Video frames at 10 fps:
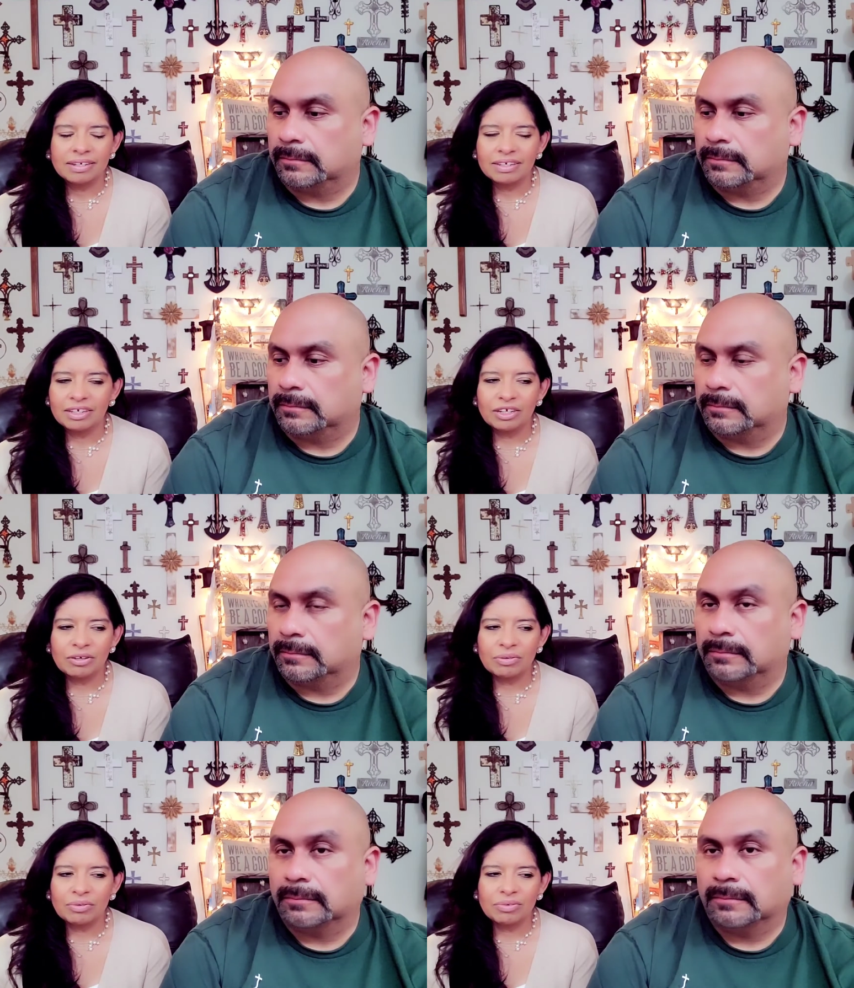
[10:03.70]
Speaker 1: you
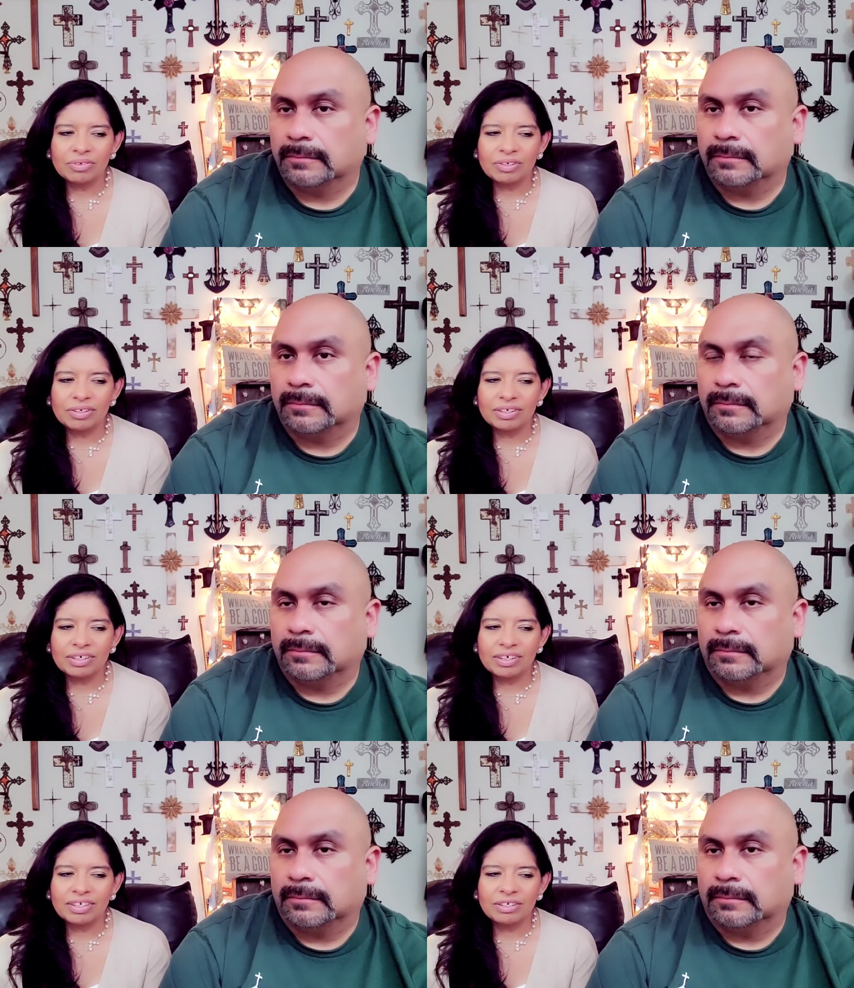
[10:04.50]
know,
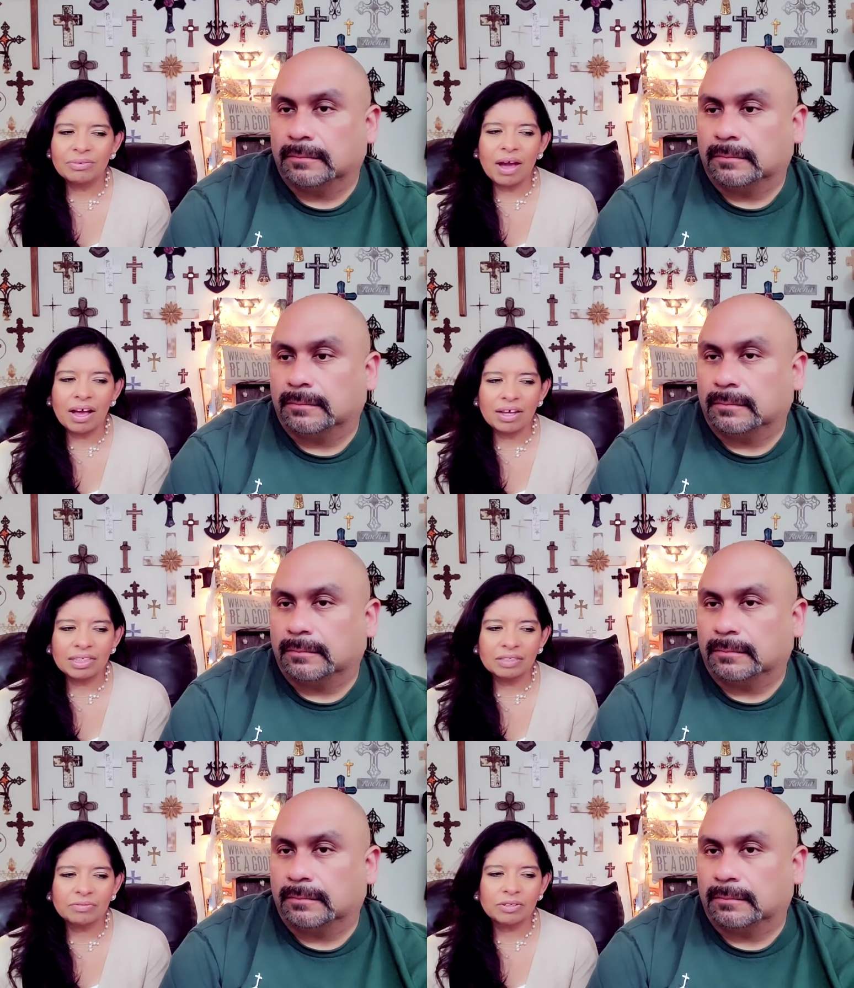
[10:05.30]
and you
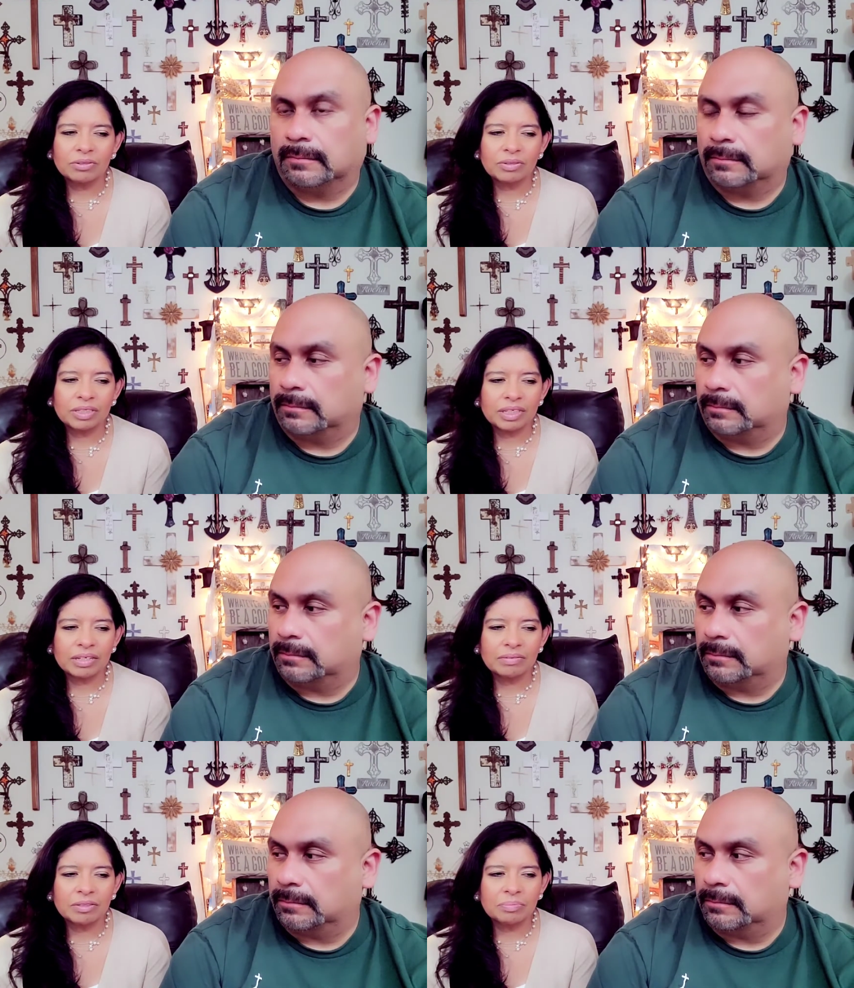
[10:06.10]
ask for those
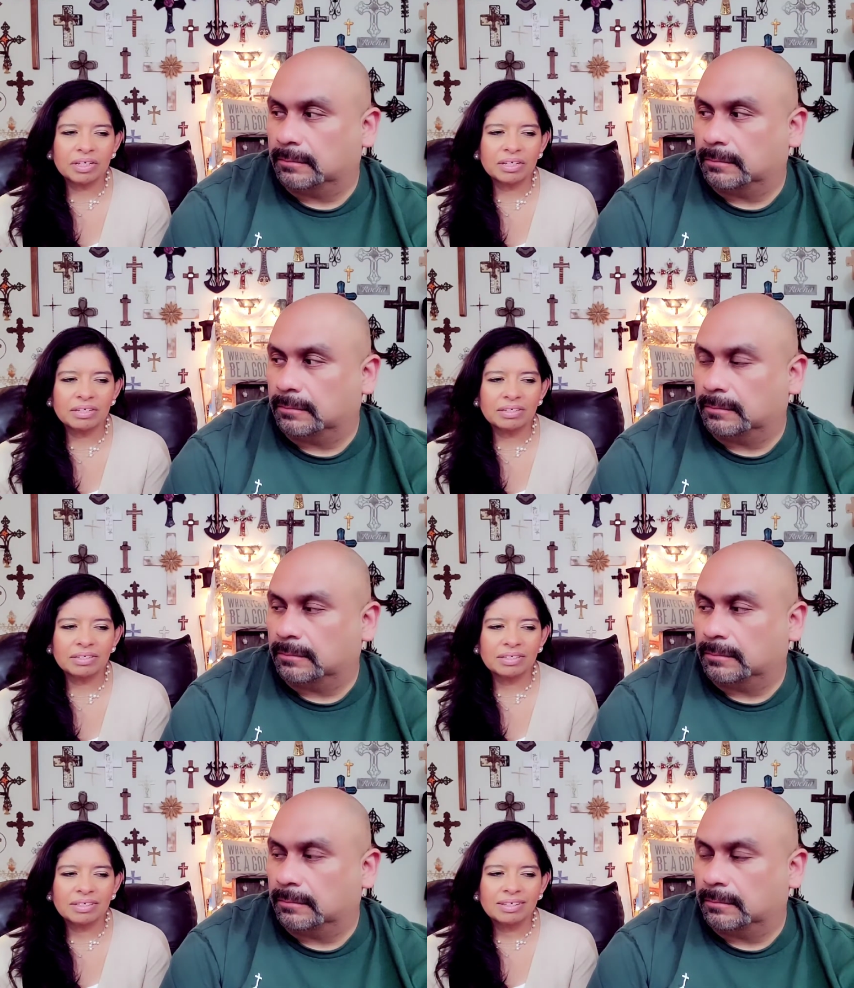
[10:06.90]
gifts,
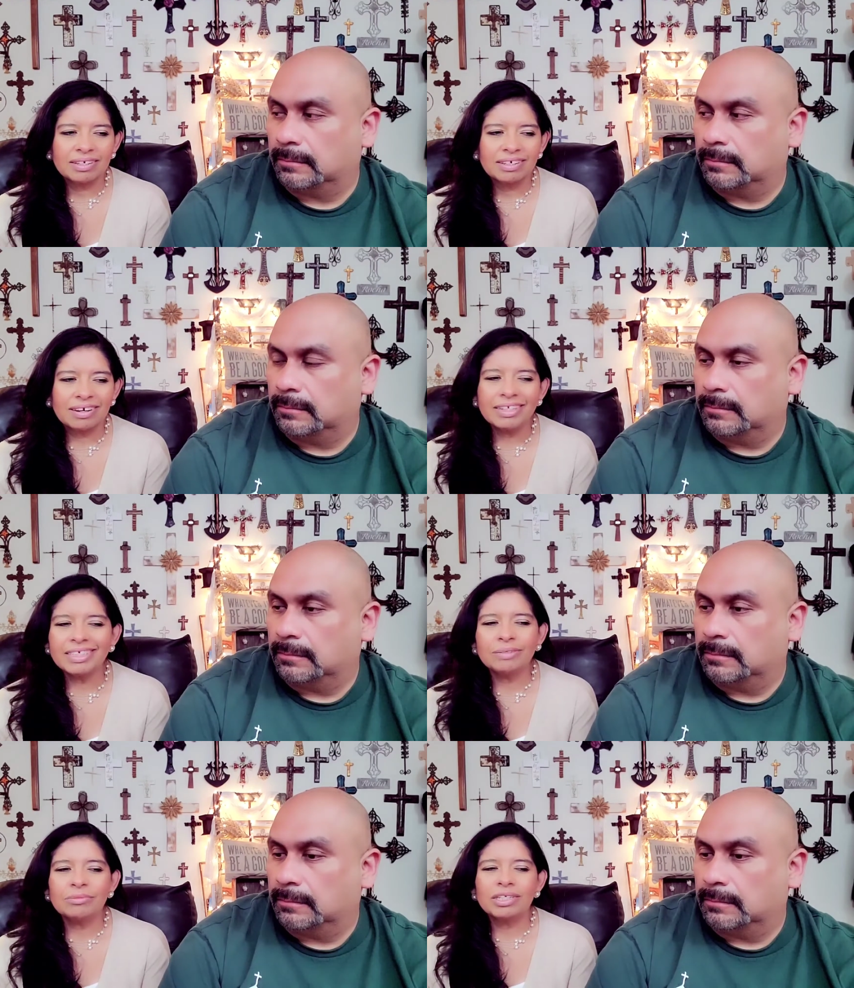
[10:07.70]
because God
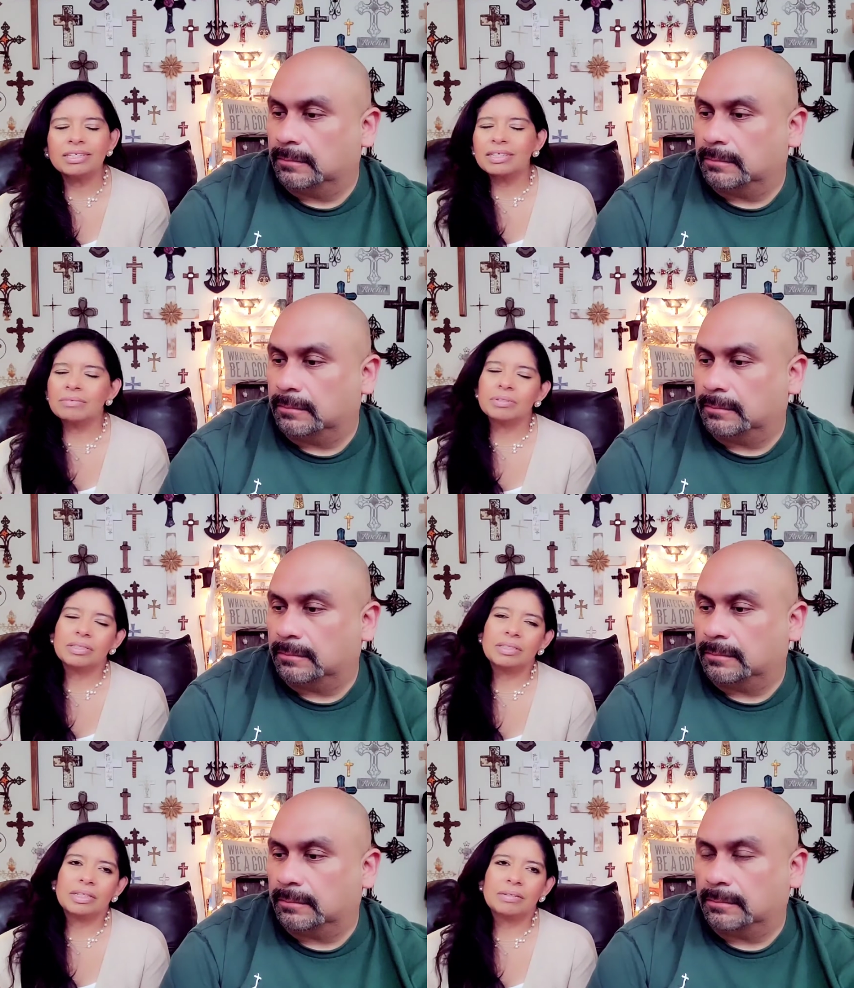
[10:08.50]
doesn't want to give
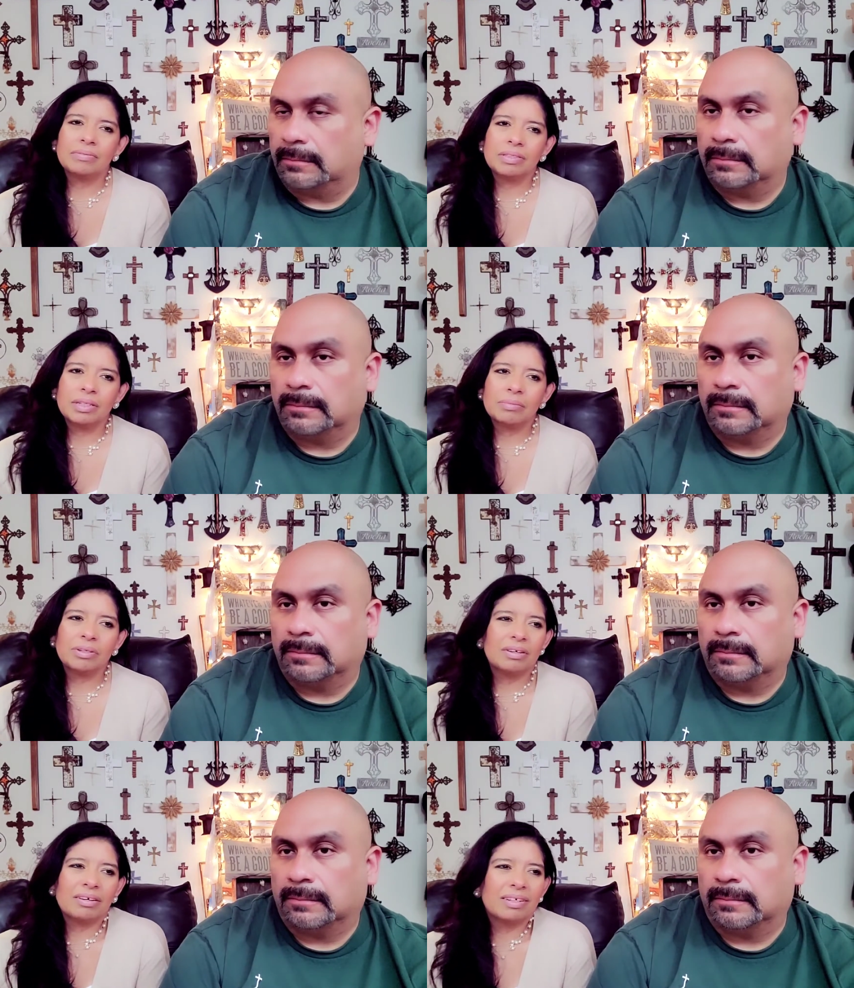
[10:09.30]
us gifts that
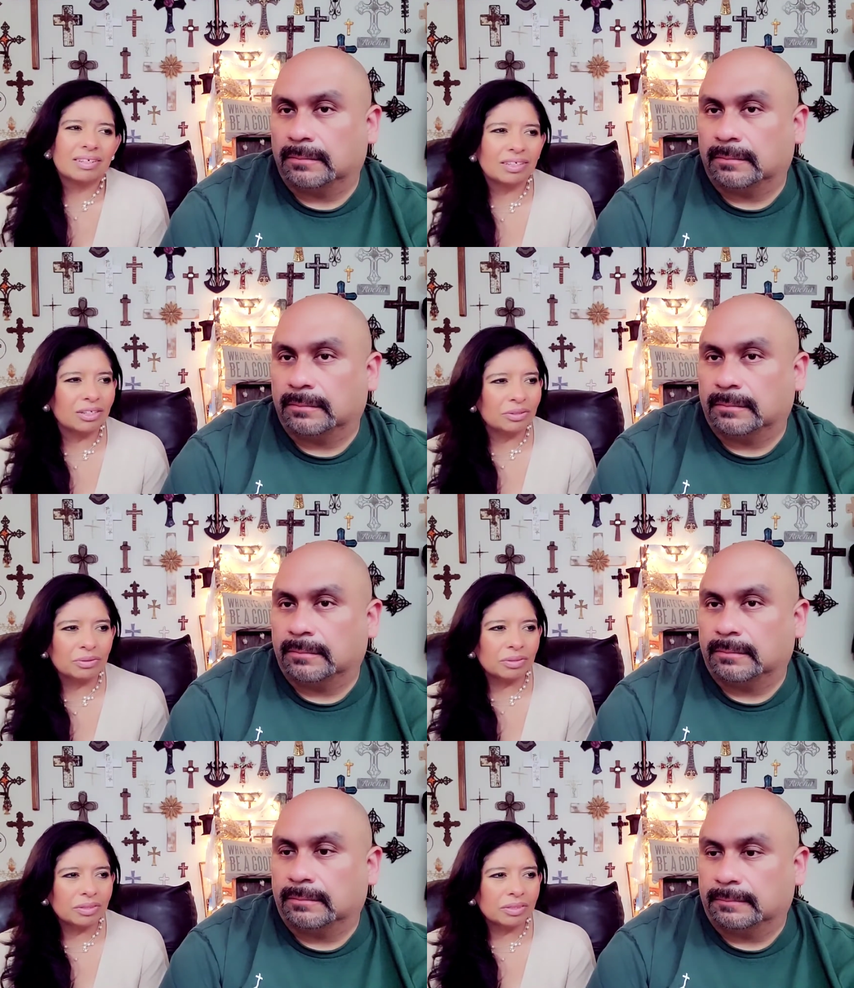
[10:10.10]
we're not going to
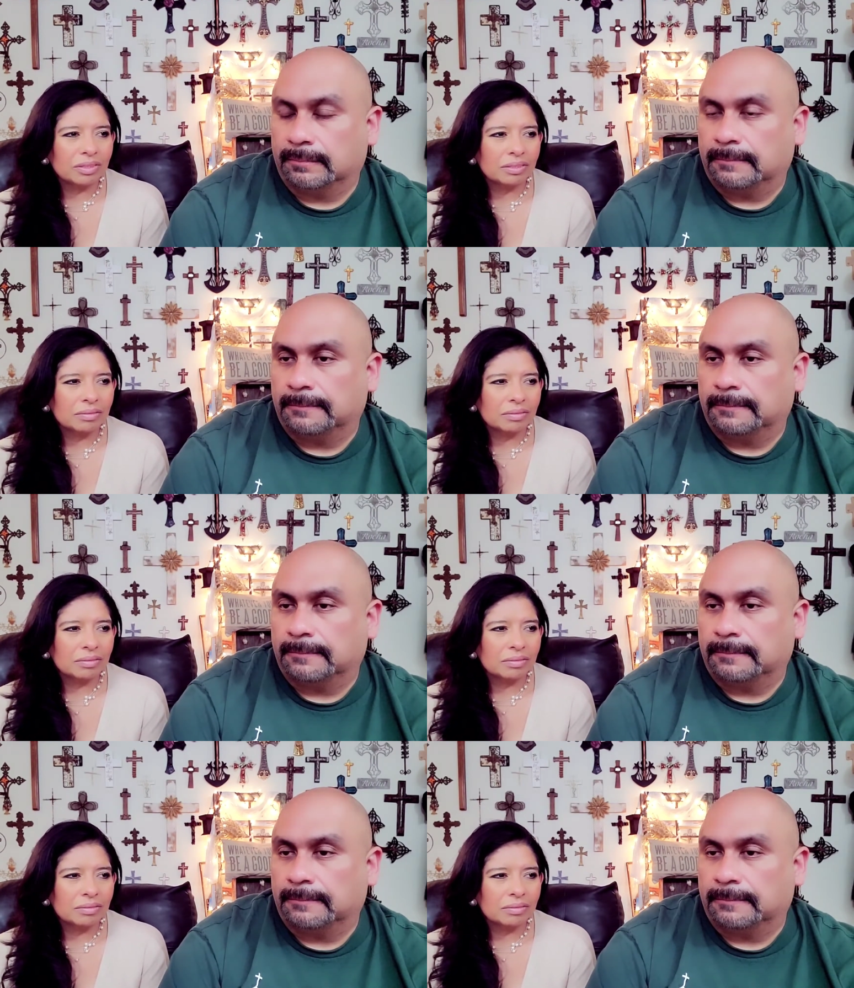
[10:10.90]
use.